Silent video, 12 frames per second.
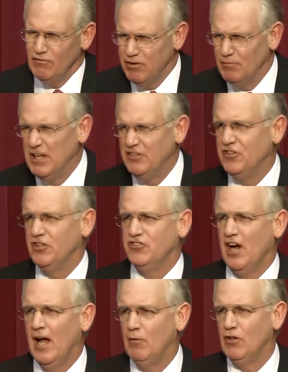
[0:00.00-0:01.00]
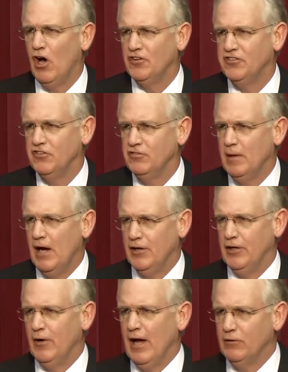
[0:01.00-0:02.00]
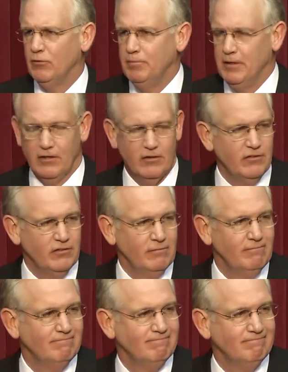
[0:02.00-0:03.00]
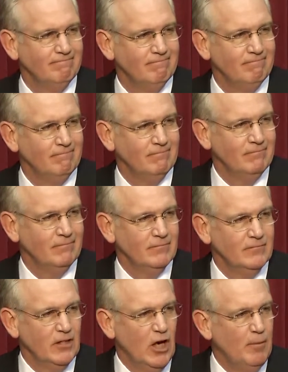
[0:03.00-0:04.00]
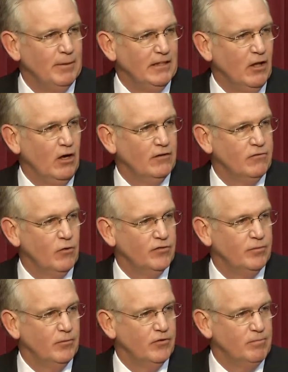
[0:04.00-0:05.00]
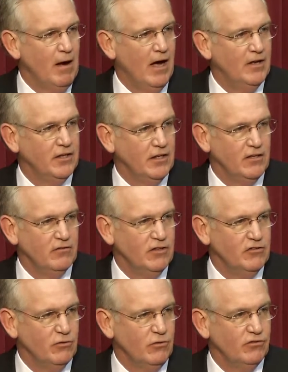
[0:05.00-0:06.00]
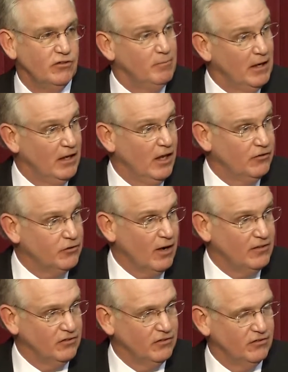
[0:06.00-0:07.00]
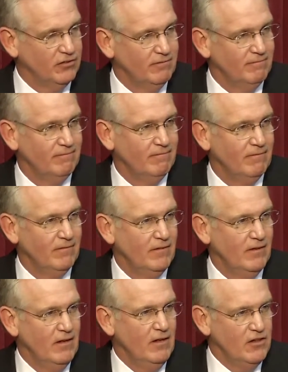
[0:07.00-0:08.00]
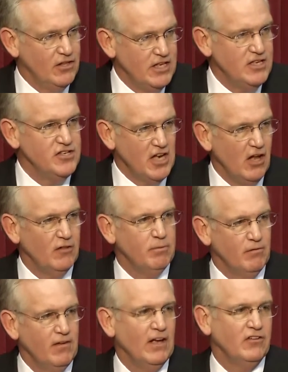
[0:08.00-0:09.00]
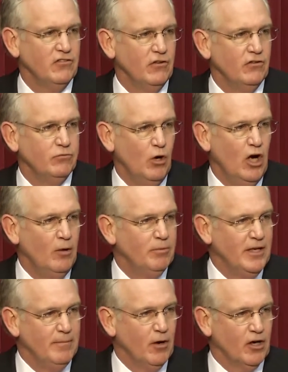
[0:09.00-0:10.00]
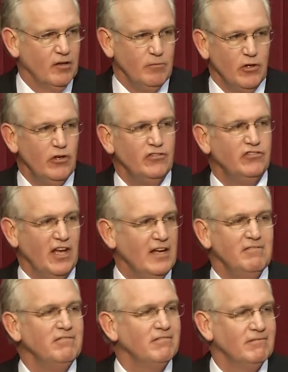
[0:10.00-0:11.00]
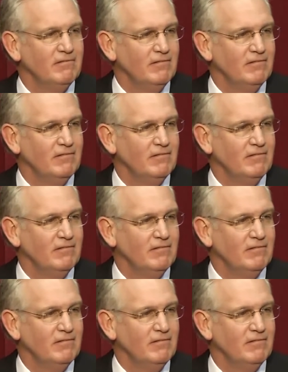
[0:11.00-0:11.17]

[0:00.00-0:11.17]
From teaching a child with autism how to interact with peers, to helping law enforcement respond to individuals in mental health crisis, these health professionals will help keep our community safe